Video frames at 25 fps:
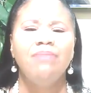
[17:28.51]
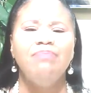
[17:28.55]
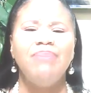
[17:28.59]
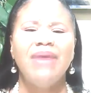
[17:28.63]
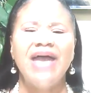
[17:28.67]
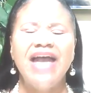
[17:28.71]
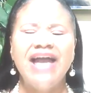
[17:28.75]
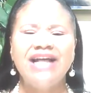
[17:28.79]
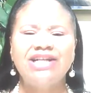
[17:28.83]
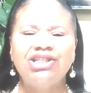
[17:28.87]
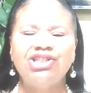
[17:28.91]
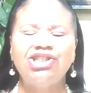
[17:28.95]

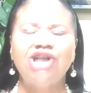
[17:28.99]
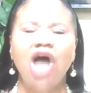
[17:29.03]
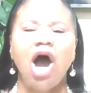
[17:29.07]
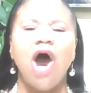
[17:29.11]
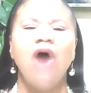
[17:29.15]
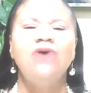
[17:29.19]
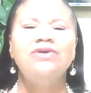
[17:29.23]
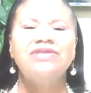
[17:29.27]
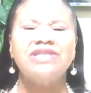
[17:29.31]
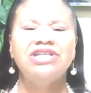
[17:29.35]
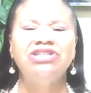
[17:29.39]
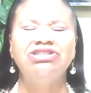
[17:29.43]
Being
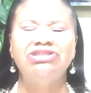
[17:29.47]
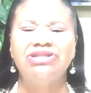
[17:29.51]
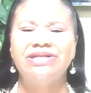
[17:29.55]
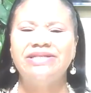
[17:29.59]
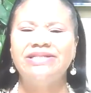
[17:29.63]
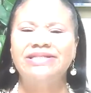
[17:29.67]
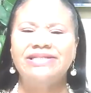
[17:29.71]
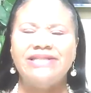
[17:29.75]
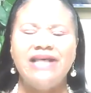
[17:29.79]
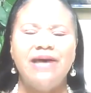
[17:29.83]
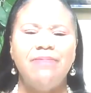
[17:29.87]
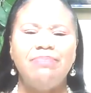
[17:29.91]
chosen
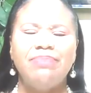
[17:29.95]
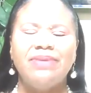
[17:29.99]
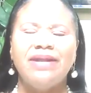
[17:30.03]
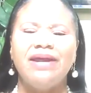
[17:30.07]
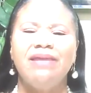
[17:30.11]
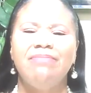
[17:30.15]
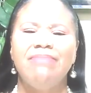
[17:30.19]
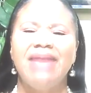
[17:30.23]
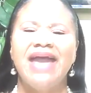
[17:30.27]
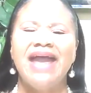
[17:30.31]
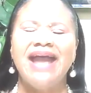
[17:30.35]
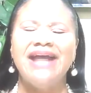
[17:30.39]
just
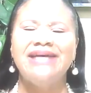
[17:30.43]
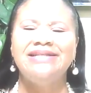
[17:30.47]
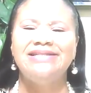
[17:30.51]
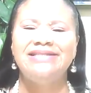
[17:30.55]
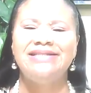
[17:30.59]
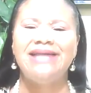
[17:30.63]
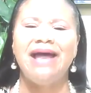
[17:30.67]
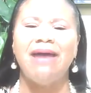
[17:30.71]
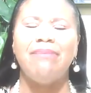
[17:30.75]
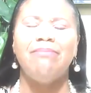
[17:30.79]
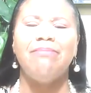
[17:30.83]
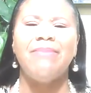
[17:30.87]
simply
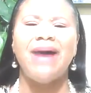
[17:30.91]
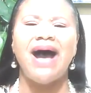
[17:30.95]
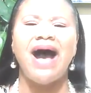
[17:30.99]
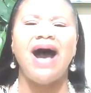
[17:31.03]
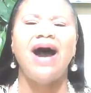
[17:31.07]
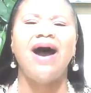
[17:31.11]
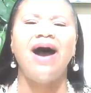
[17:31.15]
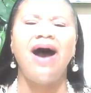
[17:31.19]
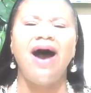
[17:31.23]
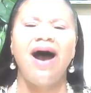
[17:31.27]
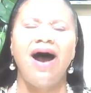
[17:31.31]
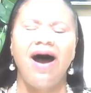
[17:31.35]
means that my
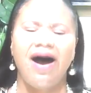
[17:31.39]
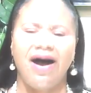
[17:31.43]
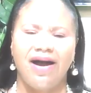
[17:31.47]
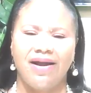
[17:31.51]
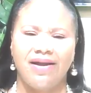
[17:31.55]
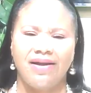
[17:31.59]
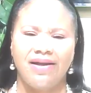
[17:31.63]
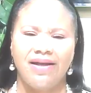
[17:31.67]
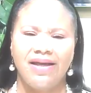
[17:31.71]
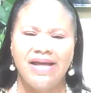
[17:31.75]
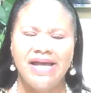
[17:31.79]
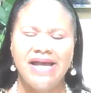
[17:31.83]

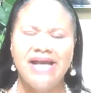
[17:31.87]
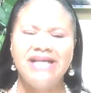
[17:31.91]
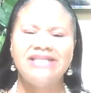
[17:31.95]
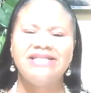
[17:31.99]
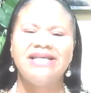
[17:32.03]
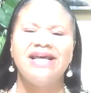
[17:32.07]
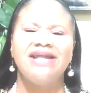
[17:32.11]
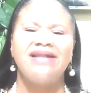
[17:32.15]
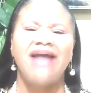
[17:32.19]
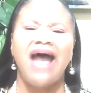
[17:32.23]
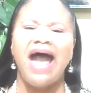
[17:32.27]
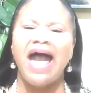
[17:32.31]
heart
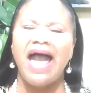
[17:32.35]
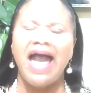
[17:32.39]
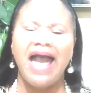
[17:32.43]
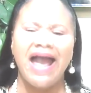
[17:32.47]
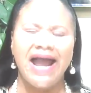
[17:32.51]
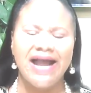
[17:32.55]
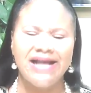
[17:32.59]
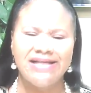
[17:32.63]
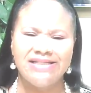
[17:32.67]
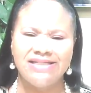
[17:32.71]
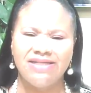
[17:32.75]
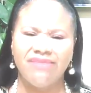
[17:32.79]
is in the
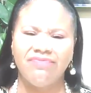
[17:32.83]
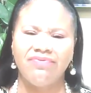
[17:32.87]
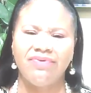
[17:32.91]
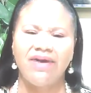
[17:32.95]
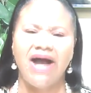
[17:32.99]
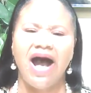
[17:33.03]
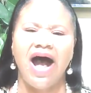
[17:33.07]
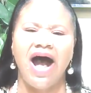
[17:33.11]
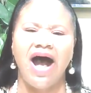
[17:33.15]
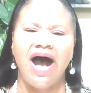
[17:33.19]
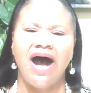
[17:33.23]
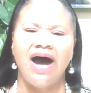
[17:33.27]
hands
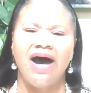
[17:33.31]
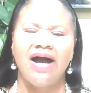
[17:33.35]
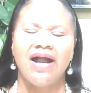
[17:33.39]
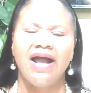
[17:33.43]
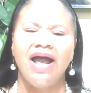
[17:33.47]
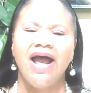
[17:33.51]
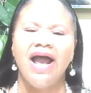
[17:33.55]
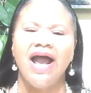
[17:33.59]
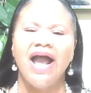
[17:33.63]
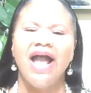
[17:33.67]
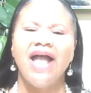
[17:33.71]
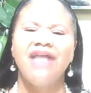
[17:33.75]
of God
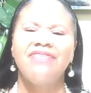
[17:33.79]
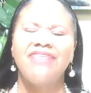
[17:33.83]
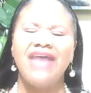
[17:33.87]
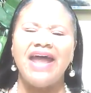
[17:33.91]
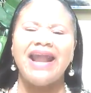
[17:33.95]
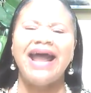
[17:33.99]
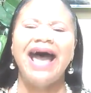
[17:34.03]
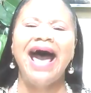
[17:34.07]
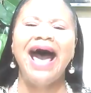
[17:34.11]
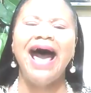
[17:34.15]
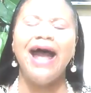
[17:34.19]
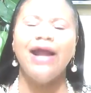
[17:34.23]
and
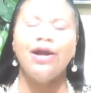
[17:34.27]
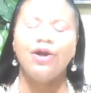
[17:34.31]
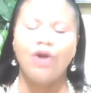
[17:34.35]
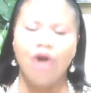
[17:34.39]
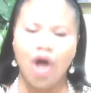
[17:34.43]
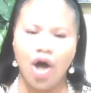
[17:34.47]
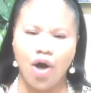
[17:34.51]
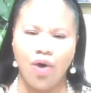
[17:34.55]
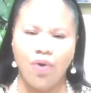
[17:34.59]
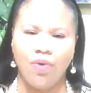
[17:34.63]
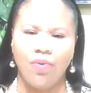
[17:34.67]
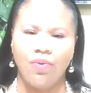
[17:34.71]
that I
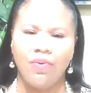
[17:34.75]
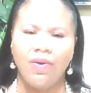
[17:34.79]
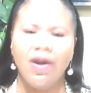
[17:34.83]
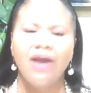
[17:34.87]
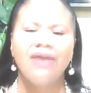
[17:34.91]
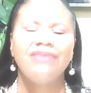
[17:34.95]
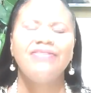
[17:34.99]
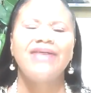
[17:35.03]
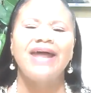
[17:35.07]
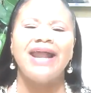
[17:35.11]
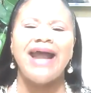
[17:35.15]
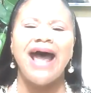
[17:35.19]
know,
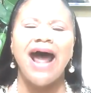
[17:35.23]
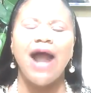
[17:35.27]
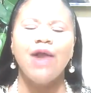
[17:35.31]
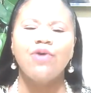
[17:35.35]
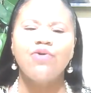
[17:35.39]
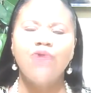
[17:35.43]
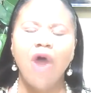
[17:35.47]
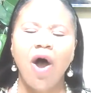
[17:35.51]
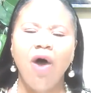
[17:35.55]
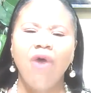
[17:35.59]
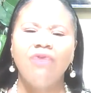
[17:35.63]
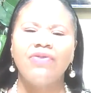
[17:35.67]
that
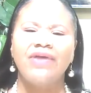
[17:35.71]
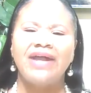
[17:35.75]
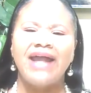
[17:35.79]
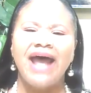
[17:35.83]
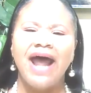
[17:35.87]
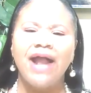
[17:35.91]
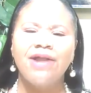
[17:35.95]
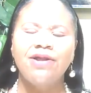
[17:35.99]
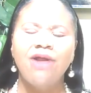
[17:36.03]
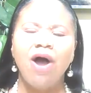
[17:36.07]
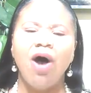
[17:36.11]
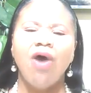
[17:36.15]
I know, that
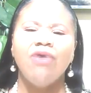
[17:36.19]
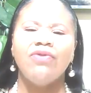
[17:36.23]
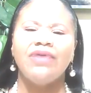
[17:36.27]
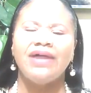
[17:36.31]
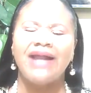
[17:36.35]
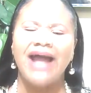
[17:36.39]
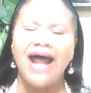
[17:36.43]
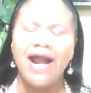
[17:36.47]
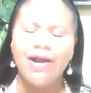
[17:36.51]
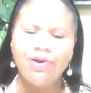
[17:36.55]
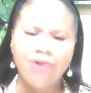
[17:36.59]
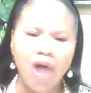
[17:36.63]
I know,
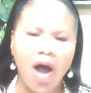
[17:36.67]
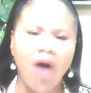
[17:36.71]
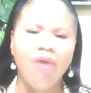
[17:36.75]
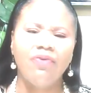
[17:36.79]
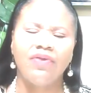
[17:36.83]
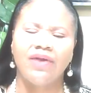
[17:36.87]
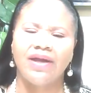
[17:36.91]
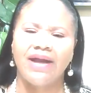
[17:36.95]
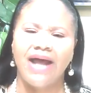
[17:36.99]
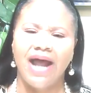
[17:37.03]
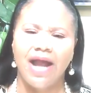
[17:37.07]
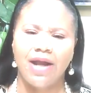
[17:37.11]
that I know,
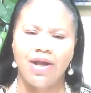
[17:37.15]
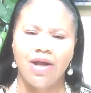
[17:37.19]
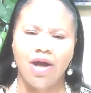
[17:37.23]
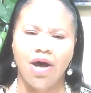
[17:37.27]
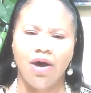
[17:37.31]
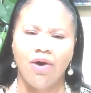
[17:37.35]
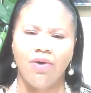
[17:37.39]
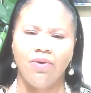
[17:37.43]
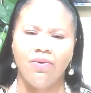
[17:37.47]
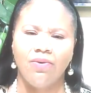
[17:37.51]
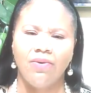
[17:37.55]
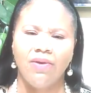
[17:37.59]
that I
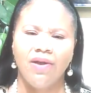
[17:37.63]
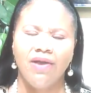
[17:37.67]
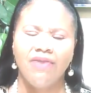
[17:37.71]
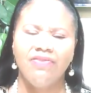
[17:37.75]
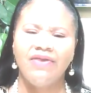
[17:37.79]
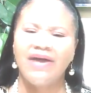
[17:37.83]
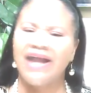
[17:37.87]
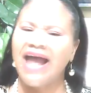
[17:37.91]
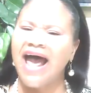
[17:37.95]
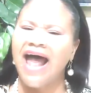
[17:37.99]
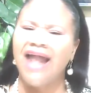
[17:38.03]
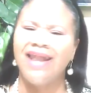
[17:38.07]
know,
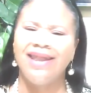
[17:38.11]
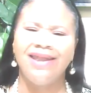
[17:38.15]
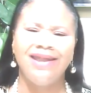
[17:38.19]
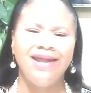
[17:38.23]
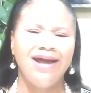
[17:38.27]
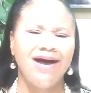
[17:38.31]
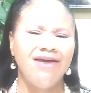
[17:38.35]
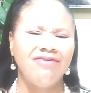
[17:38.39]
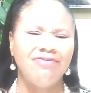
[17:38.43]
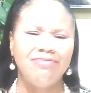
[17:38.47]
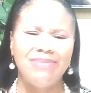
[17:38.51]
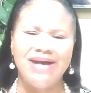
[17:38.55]
that I
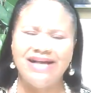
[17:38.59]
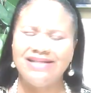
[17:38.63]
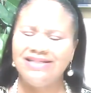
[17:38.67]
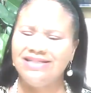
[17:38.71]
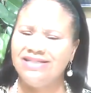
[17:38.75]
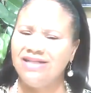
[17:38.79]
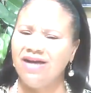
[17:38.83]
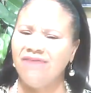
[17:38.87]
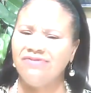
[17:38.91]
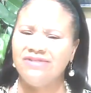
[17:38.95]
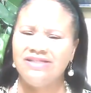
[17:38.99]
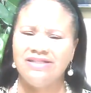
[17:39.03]
love
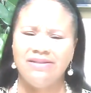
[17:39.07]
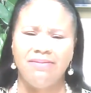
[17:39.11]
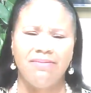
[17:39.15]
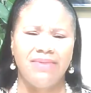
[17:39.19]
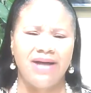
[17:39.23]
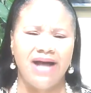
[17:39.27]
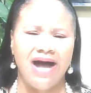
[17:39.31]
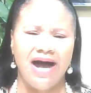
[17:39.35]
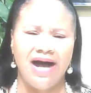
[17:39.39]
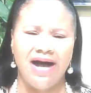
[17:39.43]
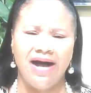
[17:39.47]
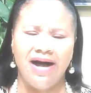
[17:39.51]
myself
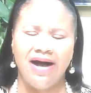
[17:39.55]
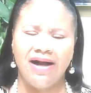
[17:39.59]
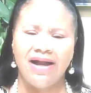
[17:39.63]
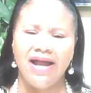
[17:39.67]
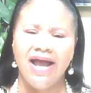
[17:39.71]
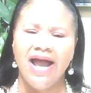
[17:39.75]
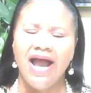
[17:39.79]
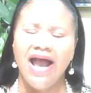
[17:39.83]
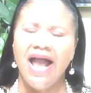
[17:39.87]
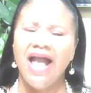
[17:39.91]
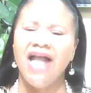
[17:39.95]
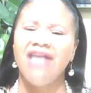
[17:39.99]
some God.
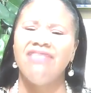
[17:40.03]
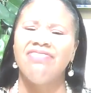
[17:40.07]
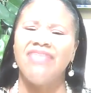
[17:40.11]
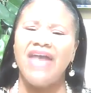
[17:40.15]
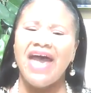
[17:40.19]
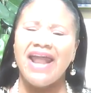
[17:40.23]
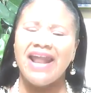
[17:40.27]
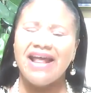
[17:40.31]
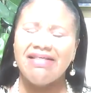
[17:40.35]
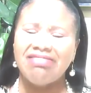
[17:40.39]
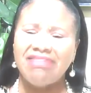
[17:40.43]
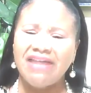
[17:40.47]
And
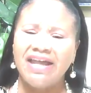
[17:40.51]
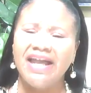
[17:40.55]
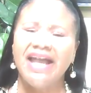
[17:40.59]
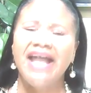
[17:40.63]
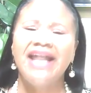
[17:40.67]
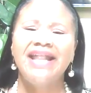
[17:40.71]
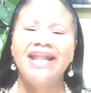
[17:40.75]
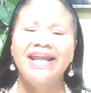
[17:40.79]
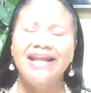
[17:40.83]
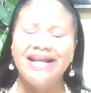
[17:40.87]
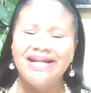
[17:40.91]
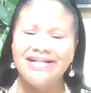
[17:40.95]
that at the end
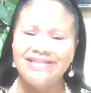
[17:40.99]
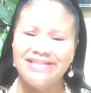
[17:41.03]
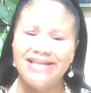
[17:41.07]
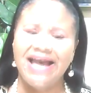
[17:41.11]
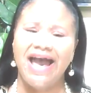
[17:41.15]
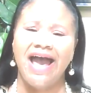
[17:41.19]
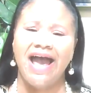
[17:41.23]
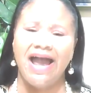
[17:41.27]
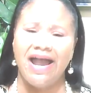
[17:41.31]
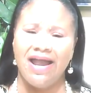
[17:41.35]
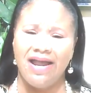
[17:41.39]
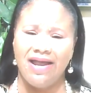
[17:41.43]
of the
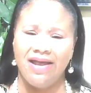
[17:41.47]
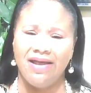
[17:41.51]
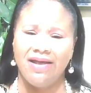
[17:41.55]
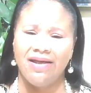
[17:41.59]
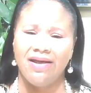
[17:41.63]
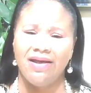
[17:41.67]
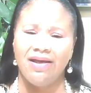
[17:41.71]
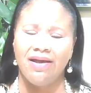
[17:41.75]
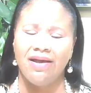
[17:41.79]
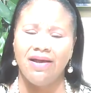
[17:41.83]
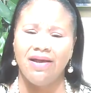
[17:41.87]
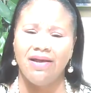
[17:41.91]
day,
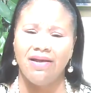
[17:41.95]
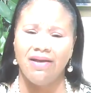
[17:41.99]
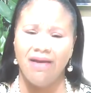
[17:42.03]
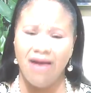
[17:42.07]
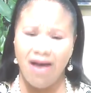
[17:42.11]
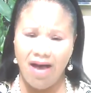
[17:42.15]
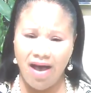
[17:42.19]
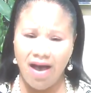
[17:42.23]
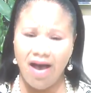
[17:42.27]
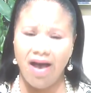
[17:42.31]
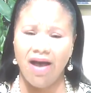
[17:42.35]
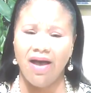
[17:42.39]

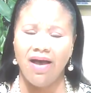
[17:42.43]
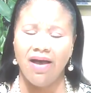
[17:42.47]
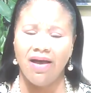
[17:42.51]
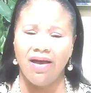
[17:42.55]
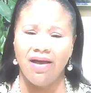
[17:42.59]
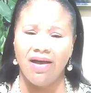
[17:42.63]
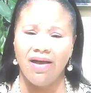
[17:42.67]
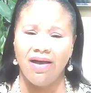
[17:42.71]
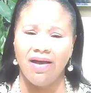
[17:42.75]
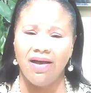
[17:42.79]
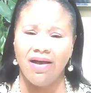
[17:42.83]
huh?